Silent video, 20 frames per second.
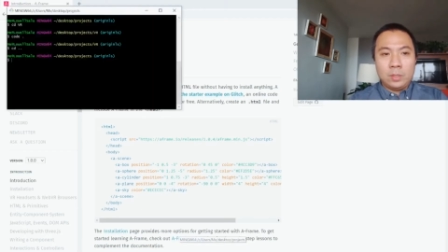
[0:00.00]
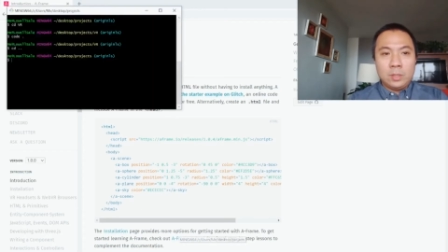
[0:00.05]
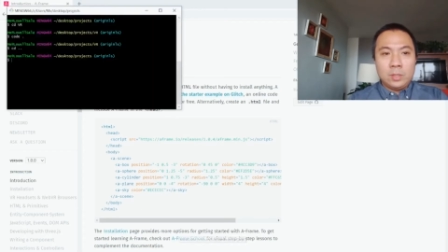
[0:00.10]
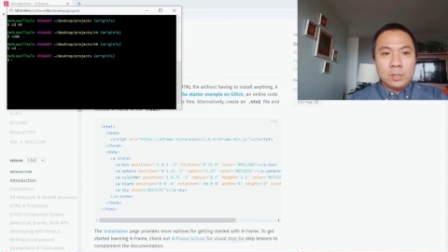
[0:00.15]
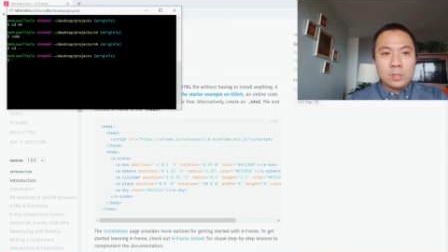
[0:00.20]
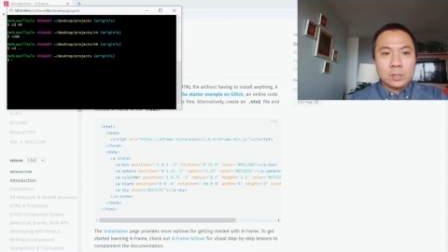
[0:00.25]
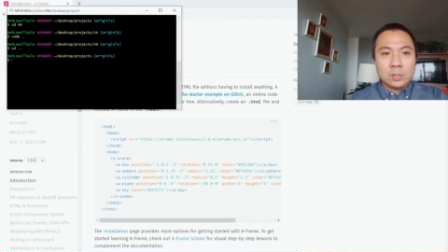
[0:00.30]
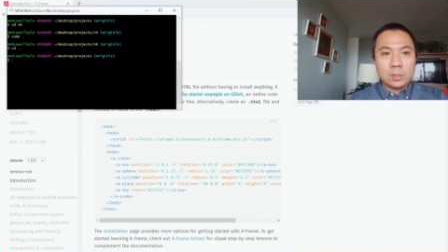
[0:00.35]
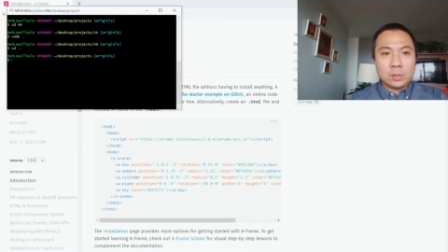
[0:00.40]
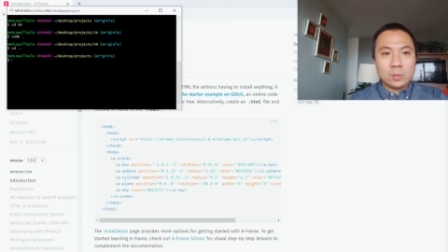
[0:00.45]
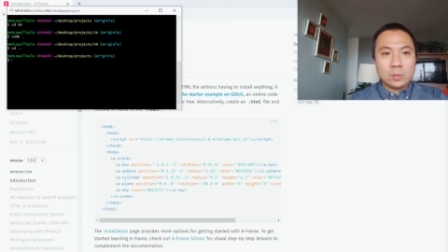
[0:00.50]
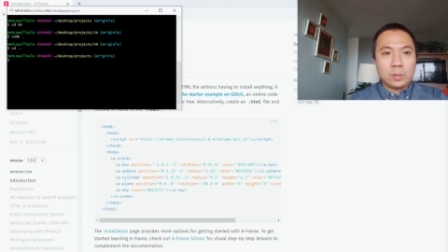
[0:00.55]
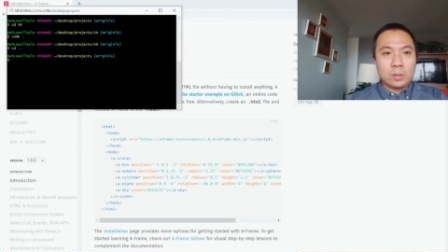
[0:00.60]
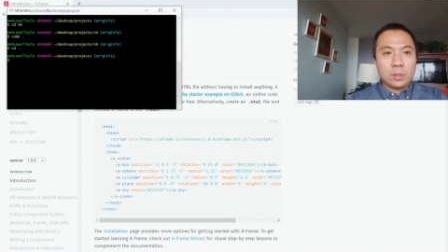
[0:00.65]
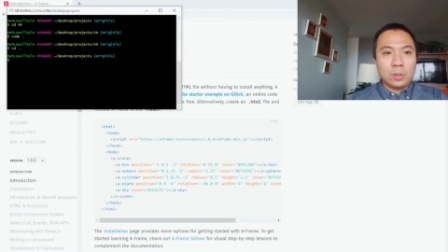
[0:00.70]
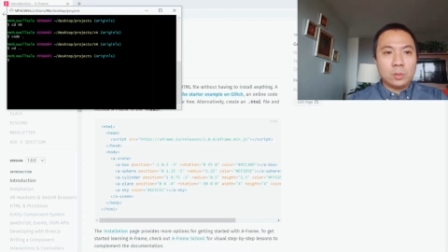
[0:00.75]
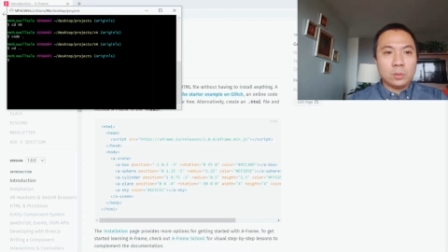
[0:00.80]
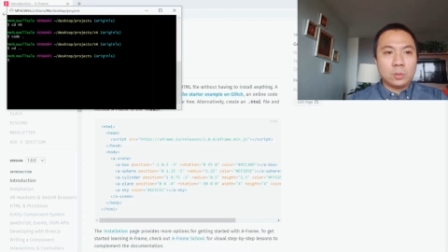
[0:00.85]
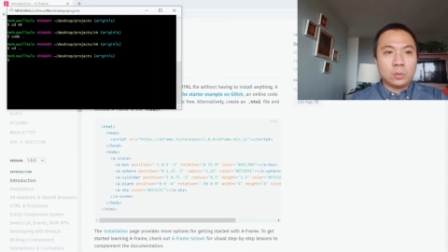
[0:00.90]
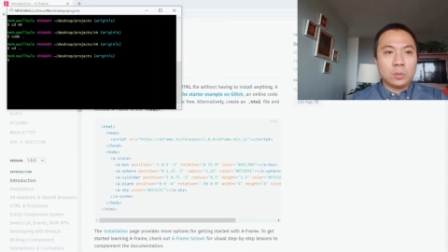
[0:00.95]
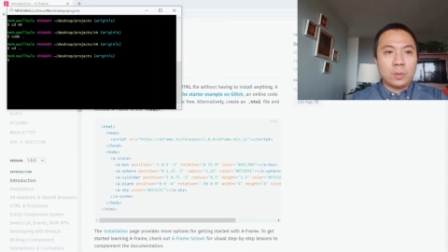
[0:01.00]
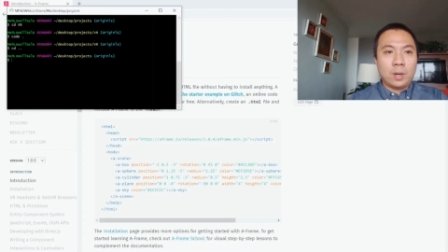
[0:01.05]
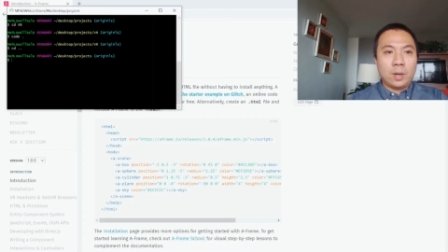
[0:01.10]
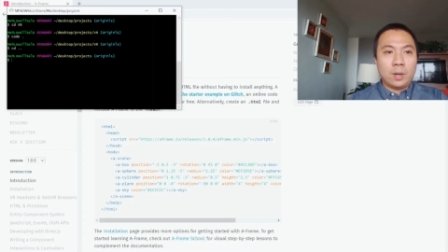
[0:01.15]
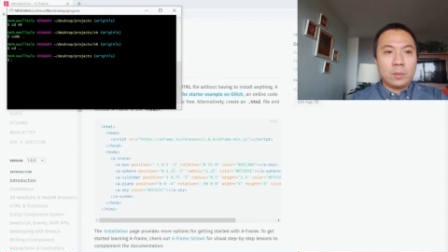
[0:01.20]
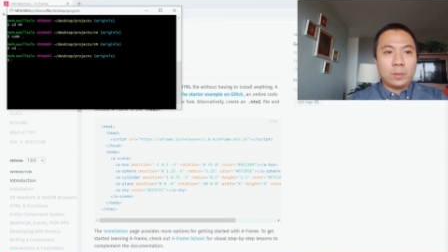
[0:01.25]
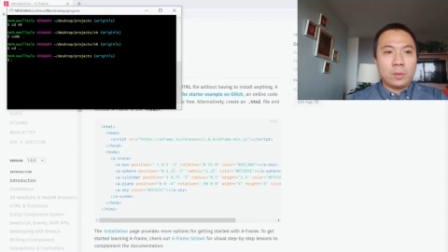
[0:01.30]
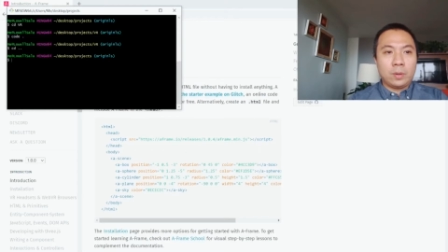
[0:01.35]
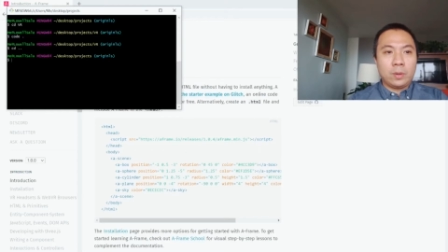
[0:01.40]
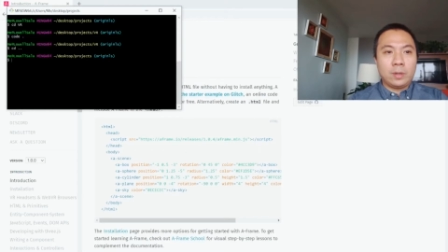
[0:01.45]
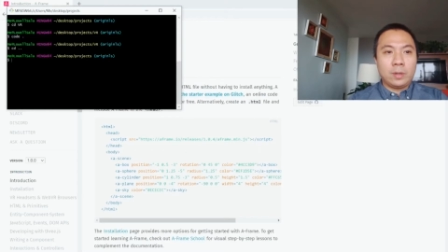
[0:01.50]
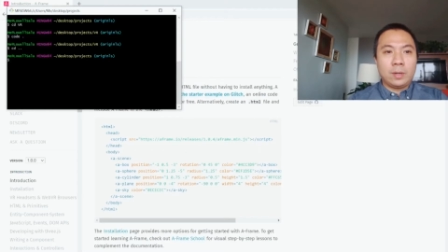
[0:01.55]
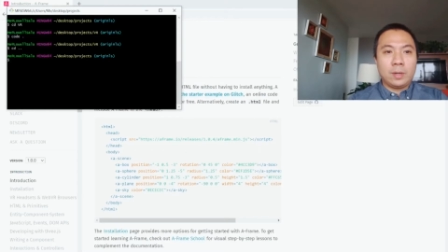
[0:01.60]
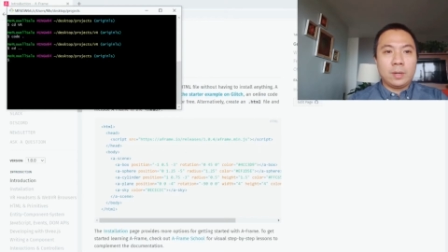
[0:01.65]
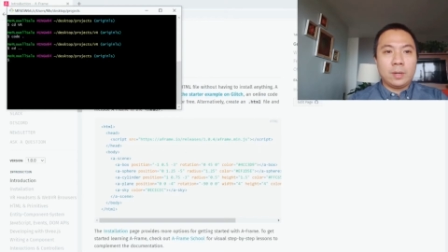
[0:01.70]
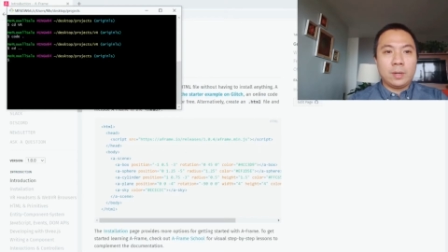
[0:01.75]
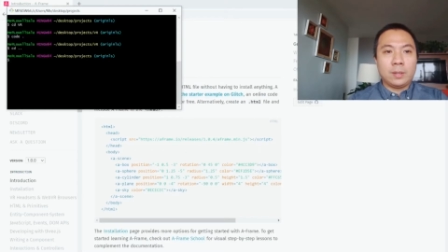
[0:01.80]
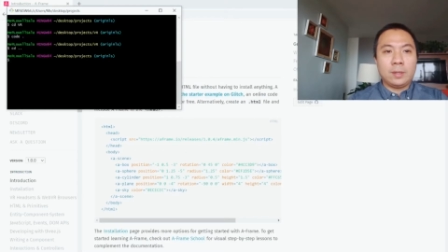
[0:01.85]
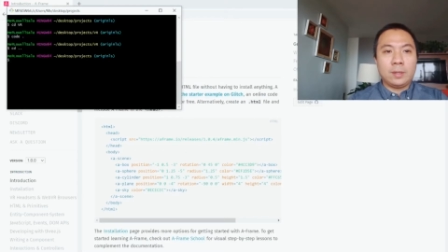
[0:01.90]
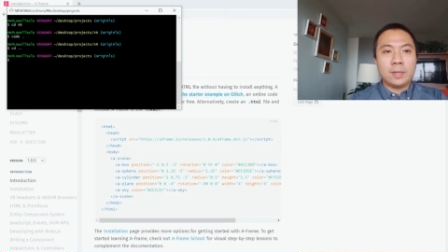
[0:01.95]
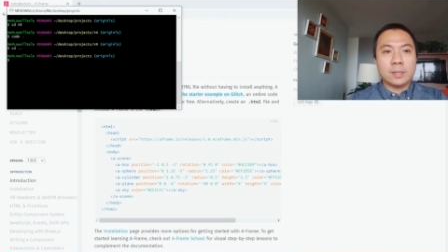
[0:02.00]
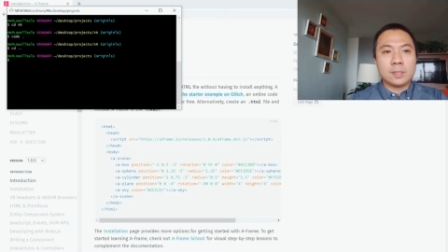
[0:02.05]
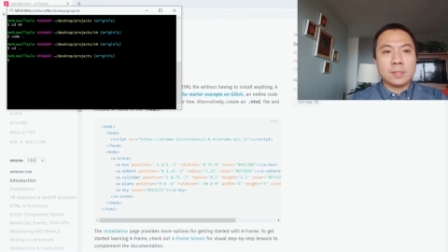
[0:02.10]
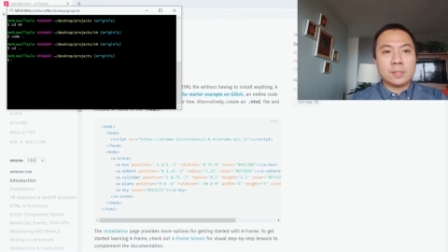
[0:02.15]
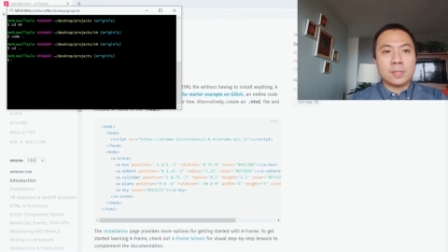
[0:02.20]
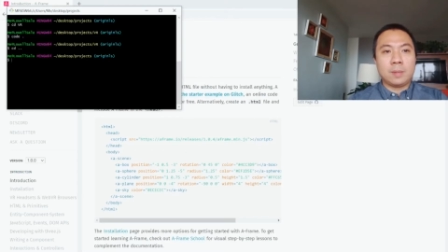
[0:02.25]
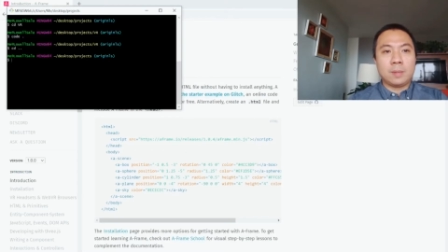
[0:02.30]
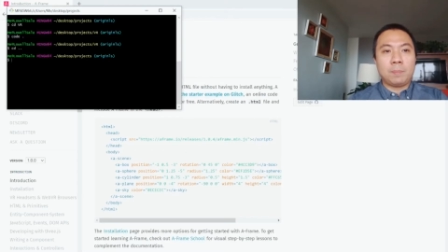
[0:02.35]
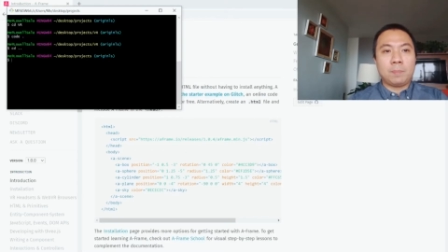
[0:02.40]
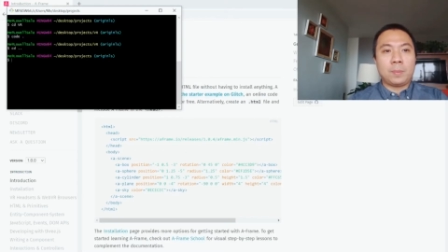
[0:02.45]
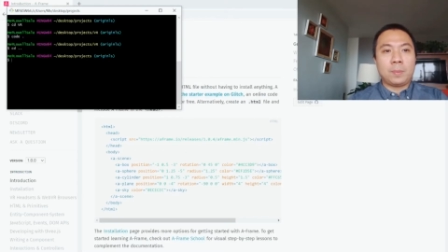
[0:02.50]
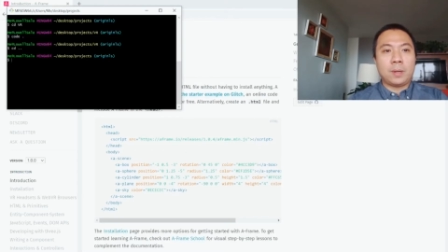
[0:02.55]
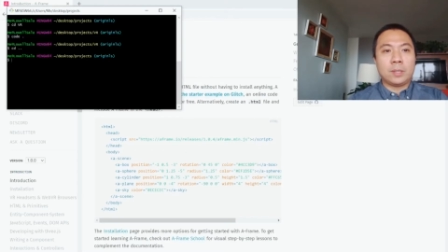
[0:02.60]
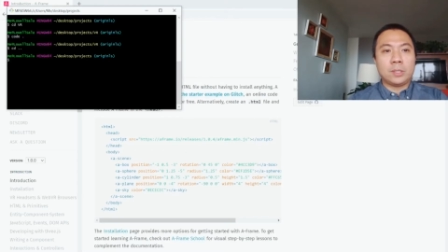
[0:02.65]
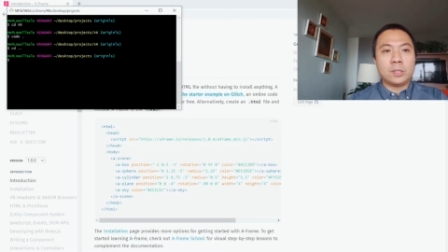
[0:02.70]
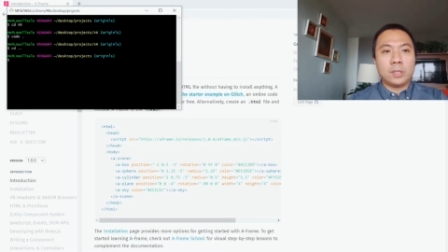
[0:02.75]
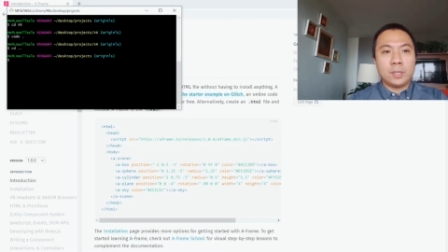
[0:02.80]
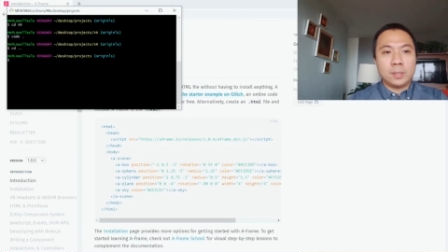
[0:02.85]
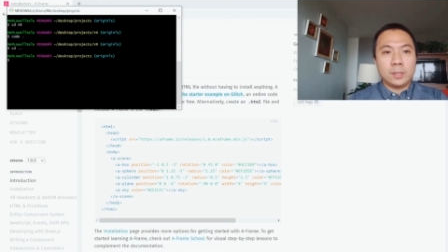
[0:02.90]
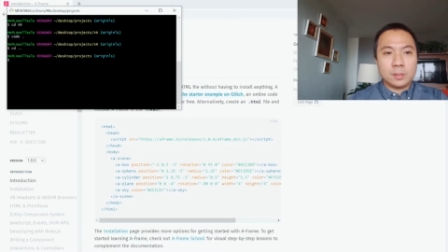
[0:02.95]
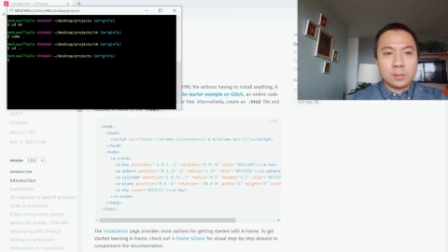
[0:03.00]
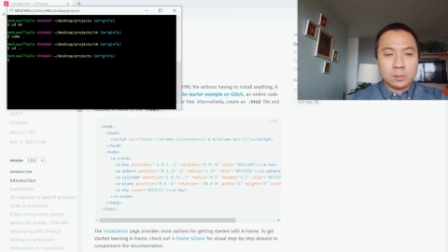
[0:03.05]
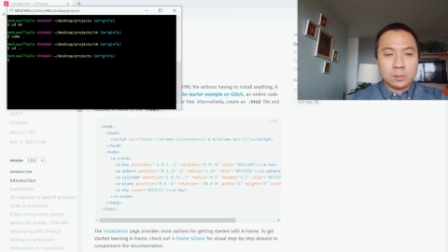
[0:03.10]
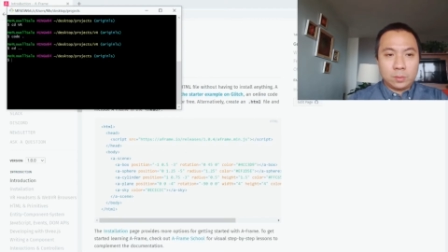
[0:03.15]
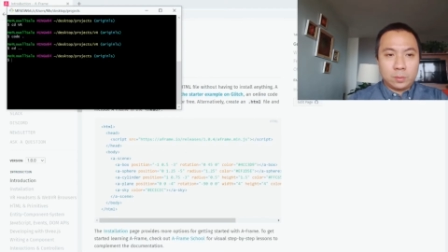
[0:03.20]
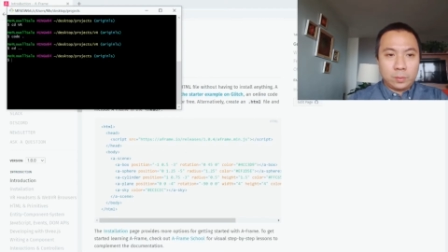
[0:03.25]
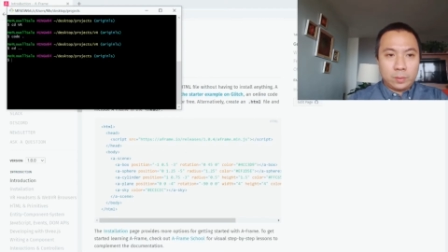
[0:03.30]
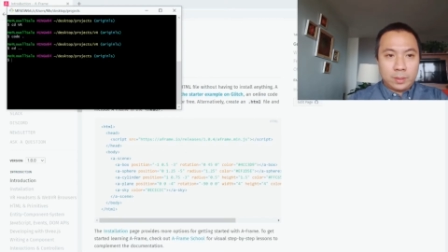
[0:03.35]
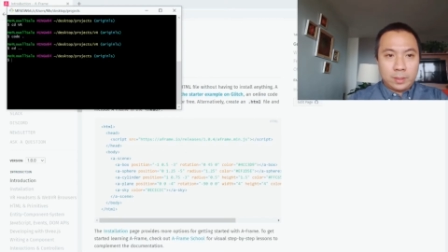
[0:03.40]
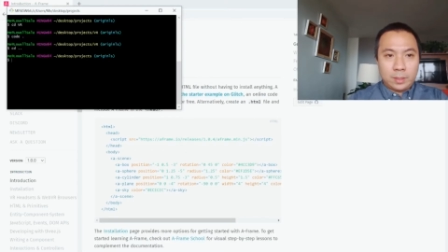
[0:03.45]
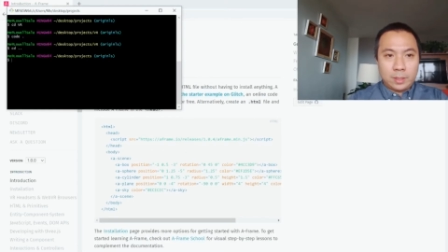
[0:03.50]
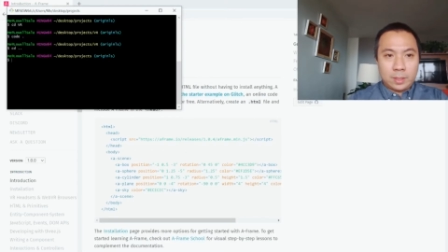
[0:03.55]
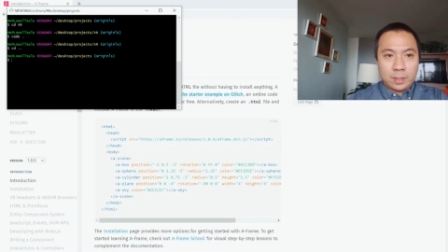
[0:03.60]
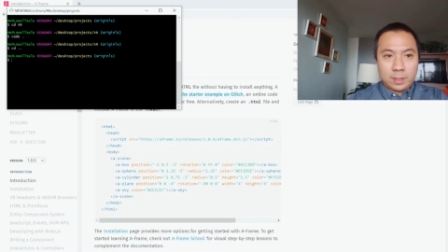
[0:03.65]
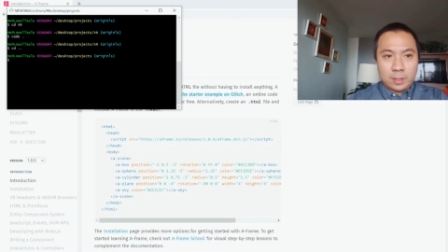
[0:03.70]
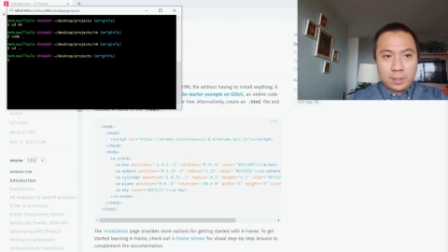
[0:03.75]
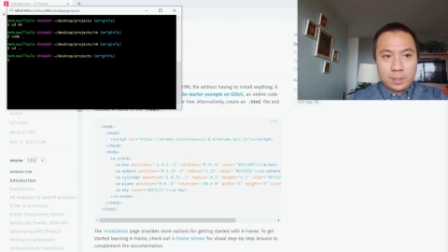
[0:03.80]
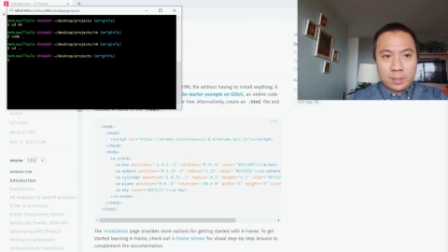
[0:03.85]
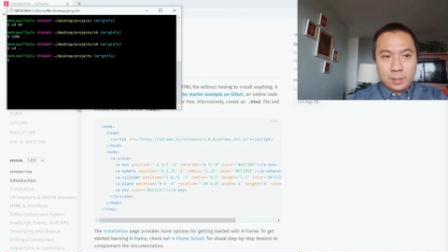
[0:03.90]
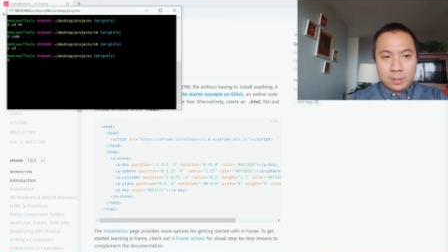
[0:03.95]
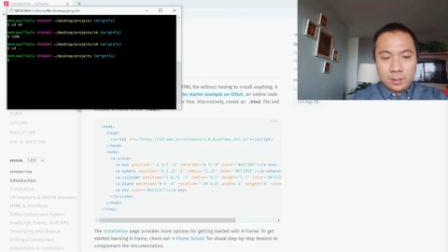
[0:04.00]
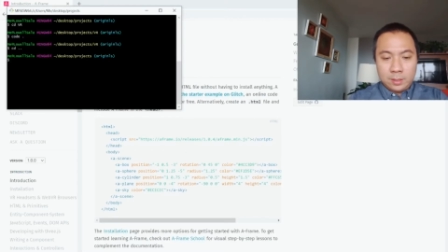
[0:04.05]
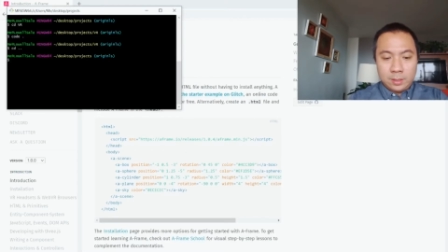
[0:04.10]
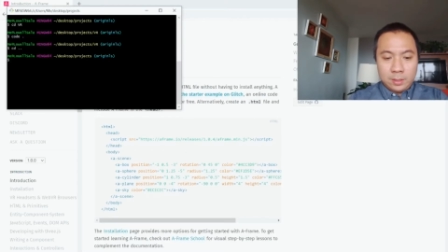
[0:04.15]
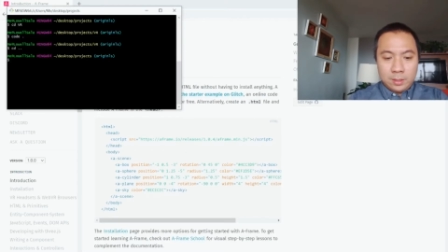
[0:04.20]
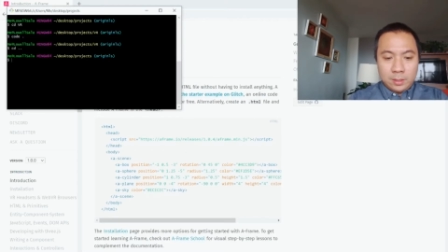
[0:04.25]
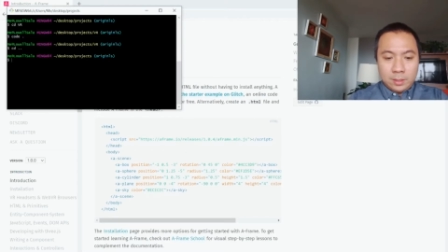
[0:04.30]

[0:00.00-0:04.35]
So as we go to our desktop project, so we are